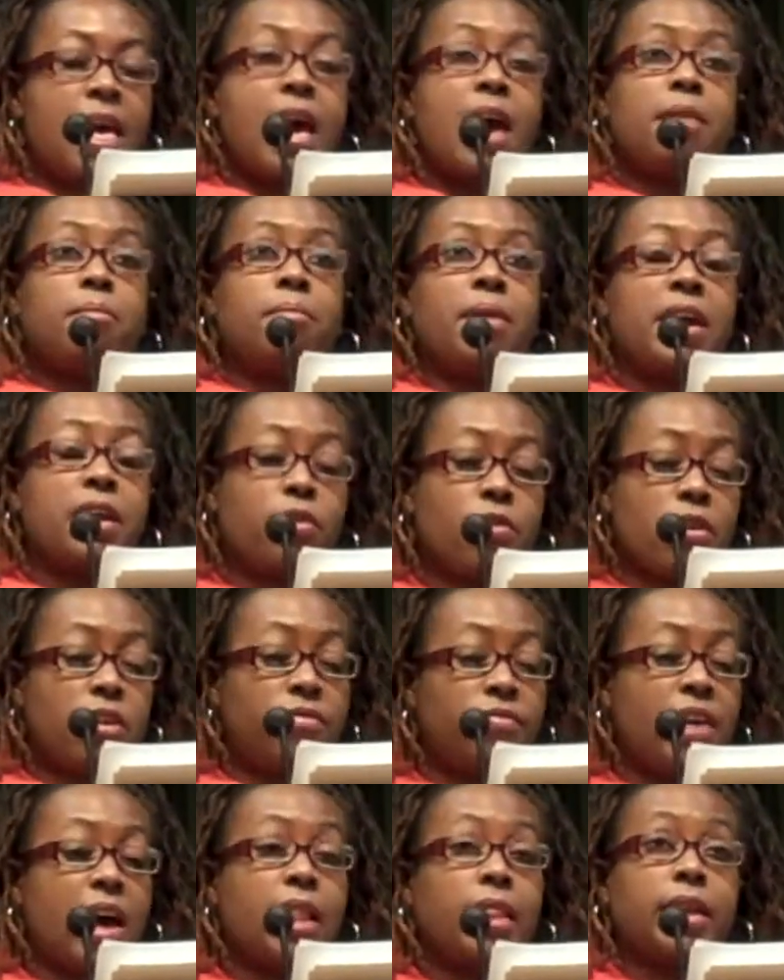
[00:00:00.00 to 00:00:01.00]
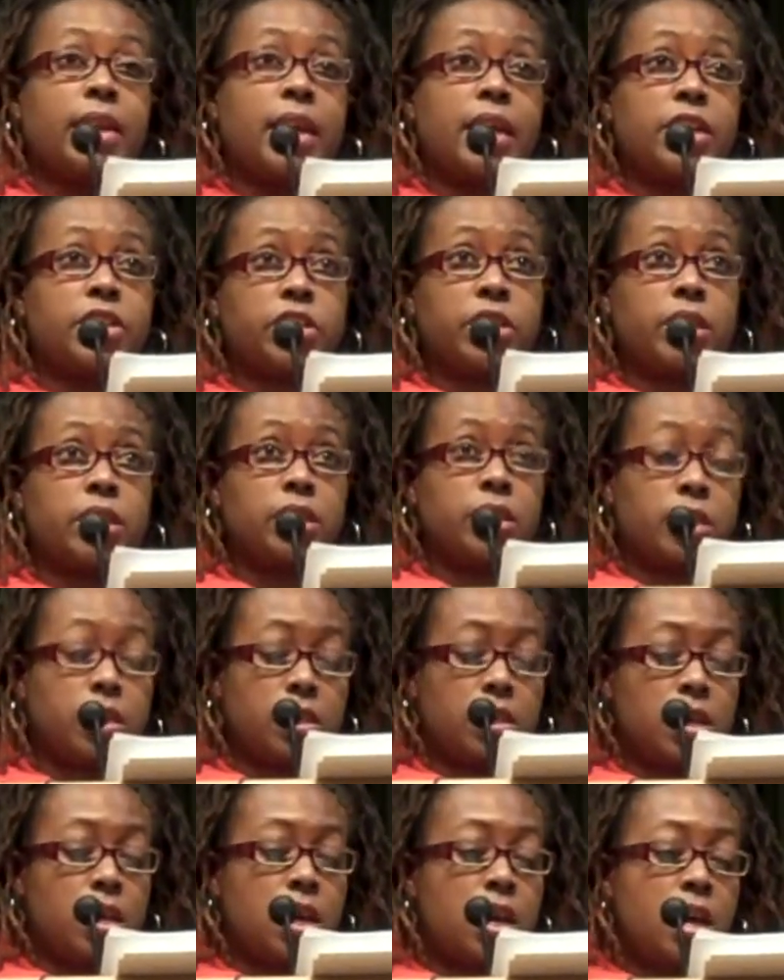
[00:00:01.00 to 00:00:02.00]
and
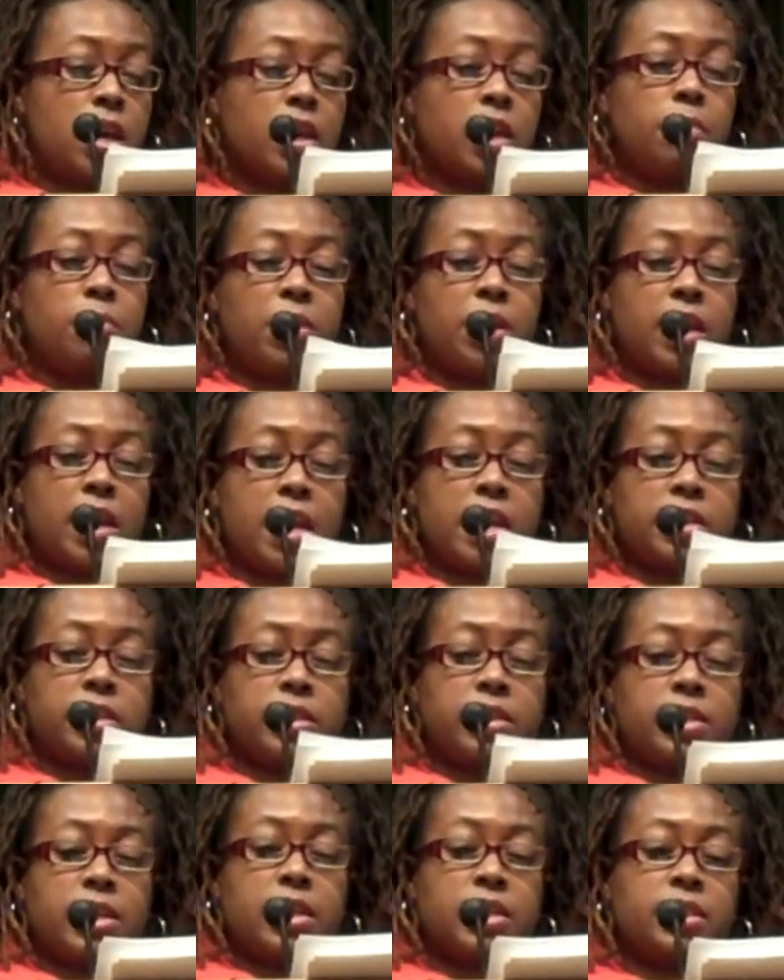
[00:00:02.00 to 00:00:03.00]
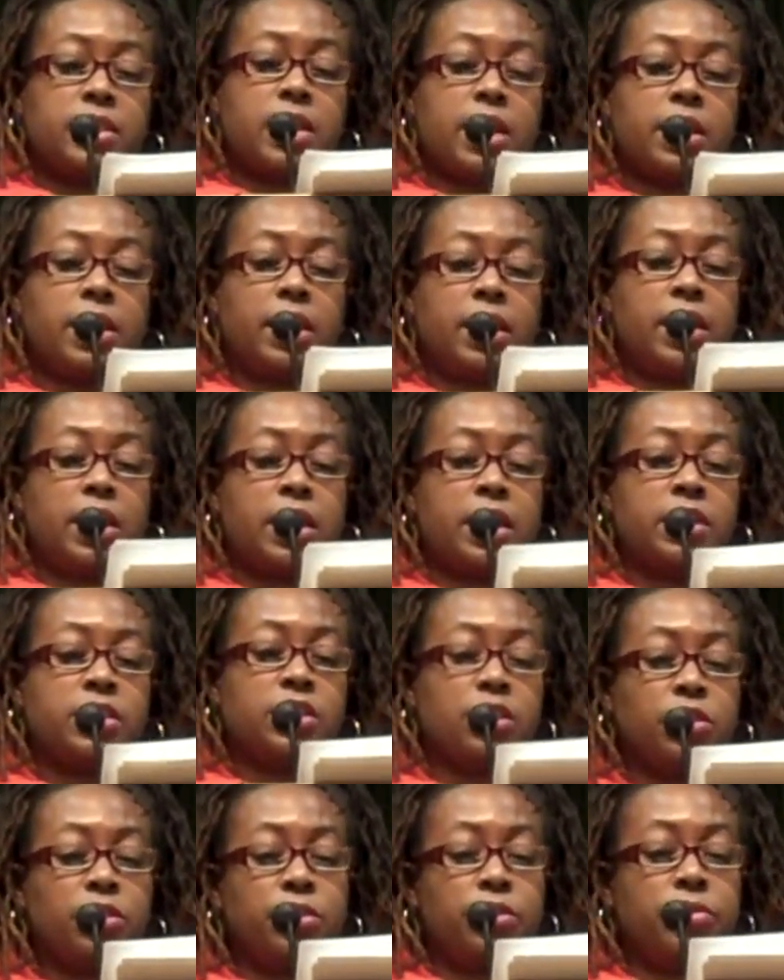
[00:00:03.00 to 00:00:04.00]
micro-invalidations, communications that subtly
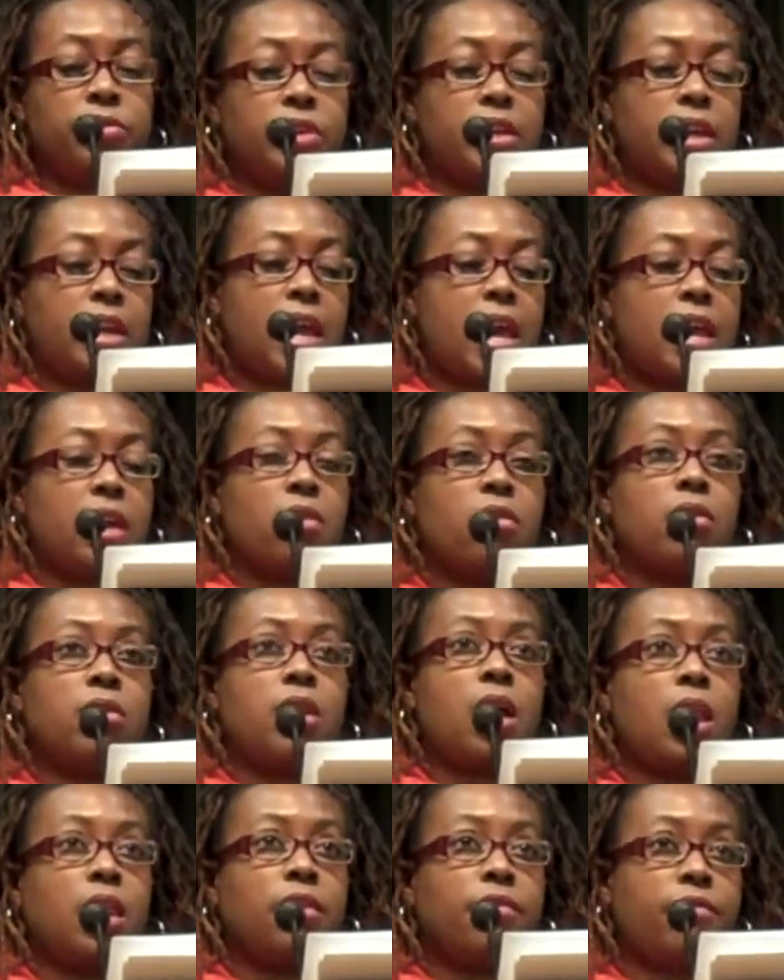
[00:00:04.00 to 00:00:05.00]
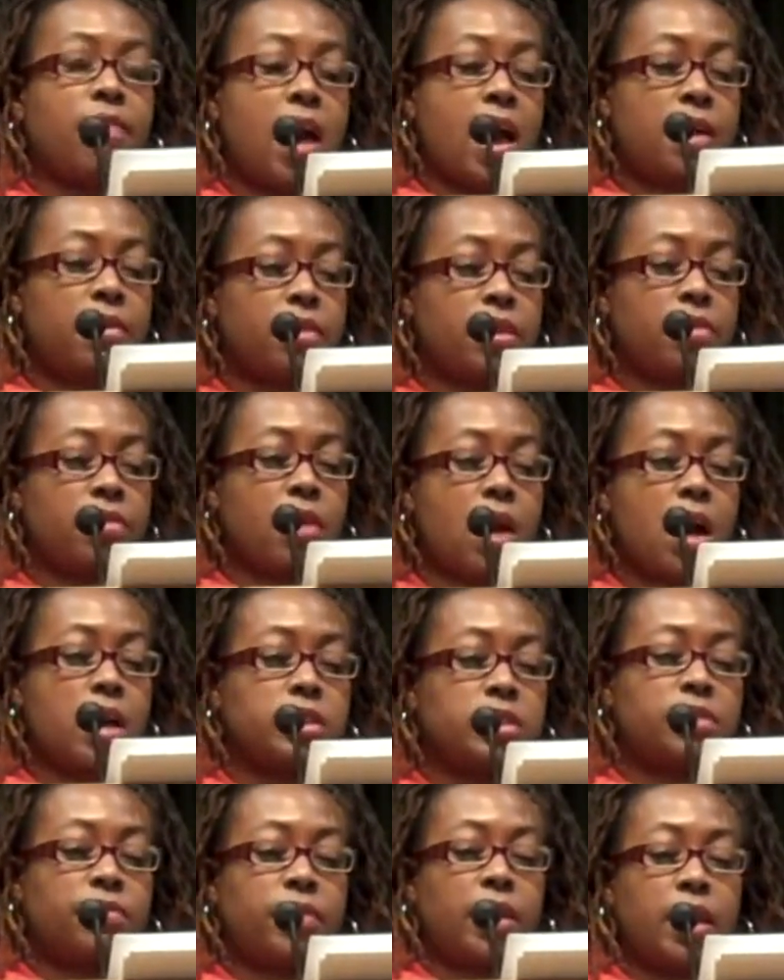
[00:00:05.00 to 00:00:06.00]
exclude, negate, or nullify the
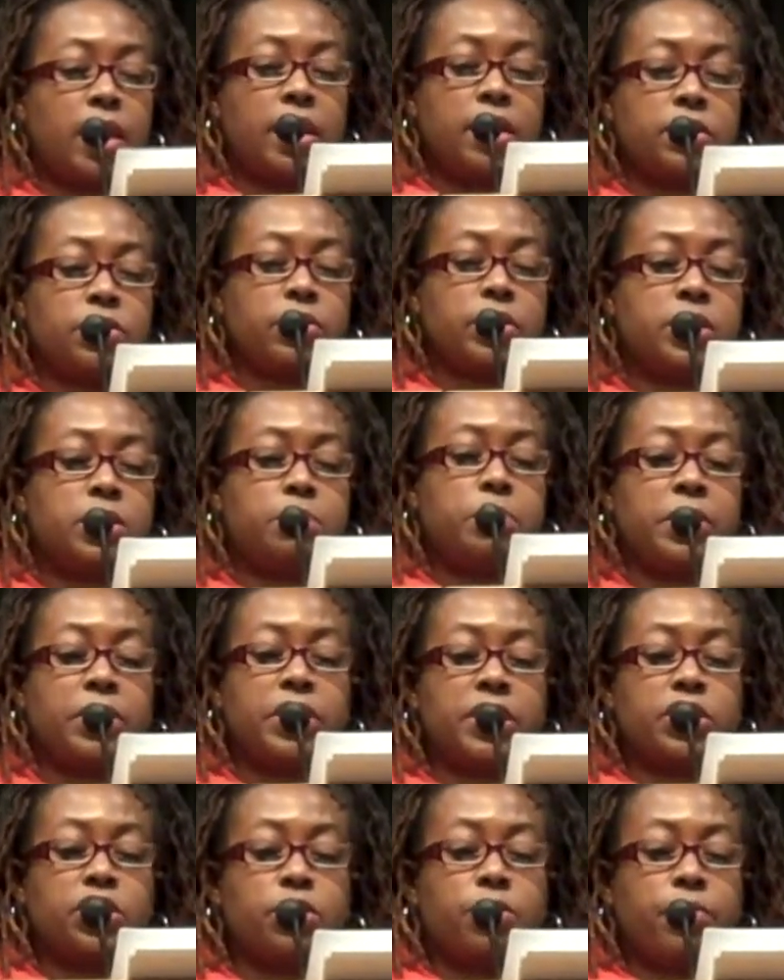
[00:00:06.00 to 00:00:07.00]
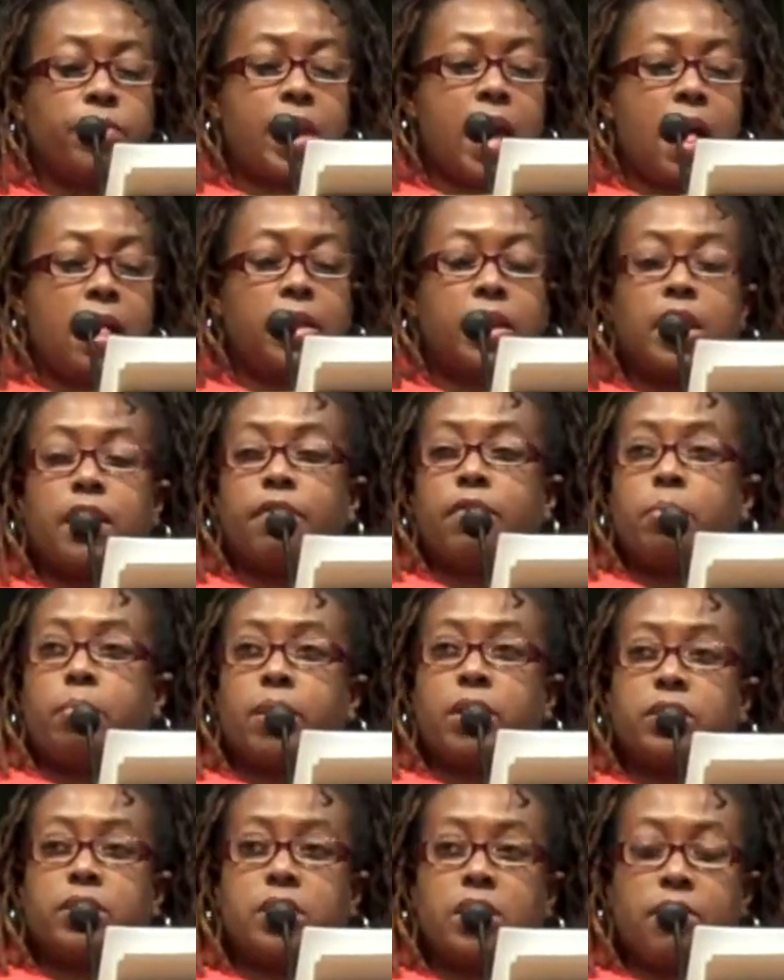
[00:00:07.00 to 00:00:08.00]
thoughts, feelings, or experiential reality of a
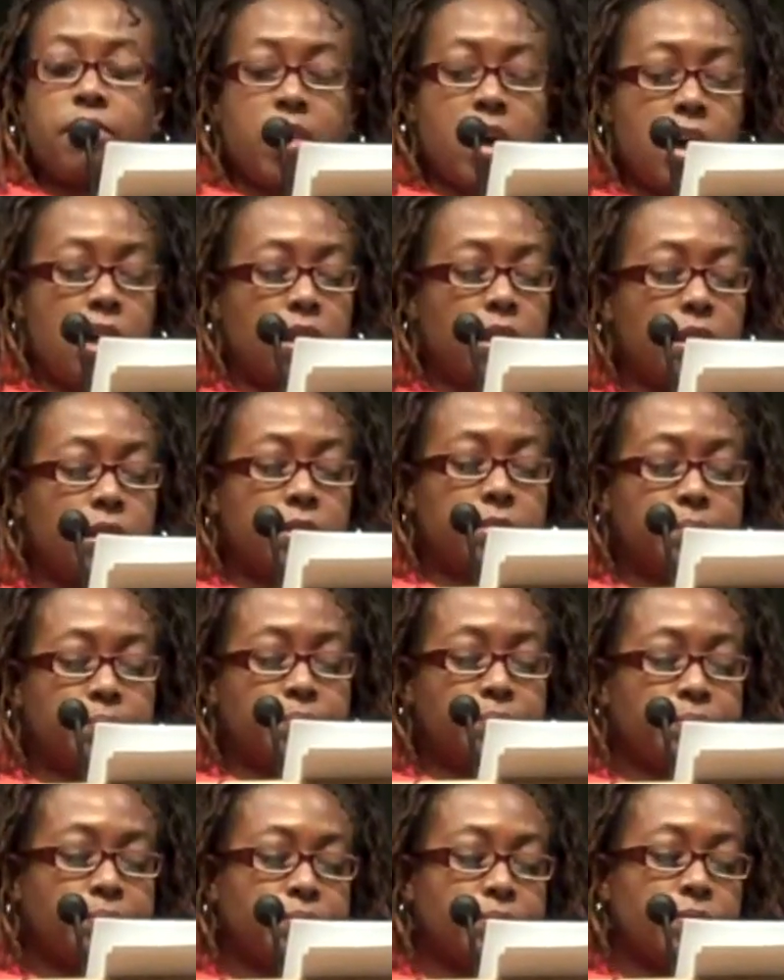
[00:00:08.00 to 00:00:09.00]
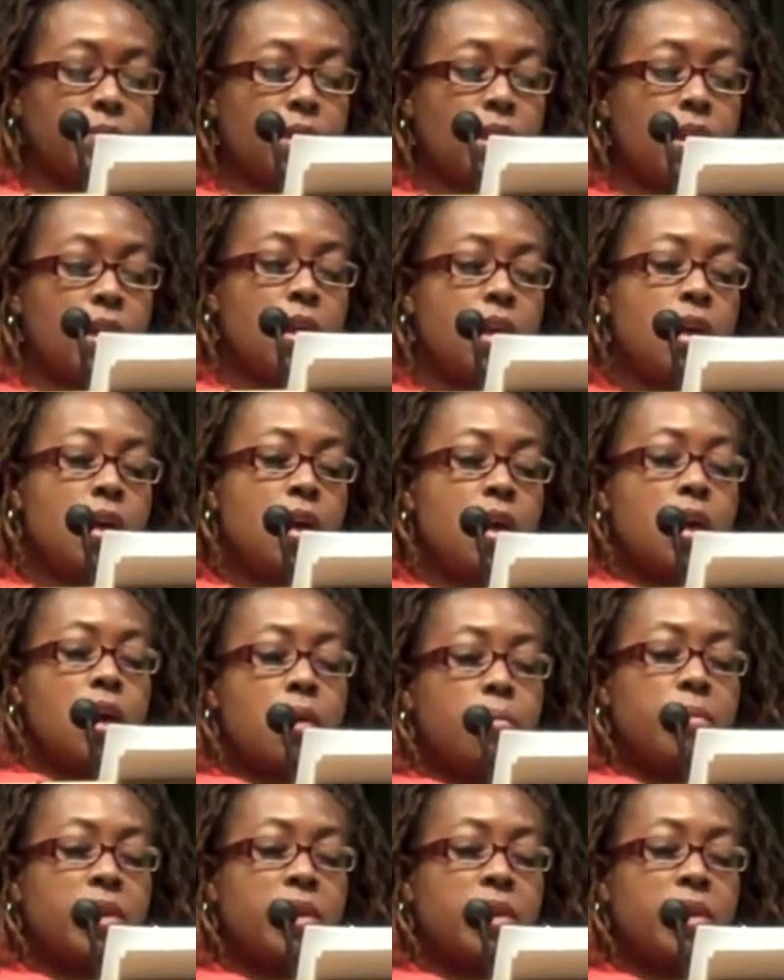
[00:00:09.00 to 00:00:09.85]
person of color.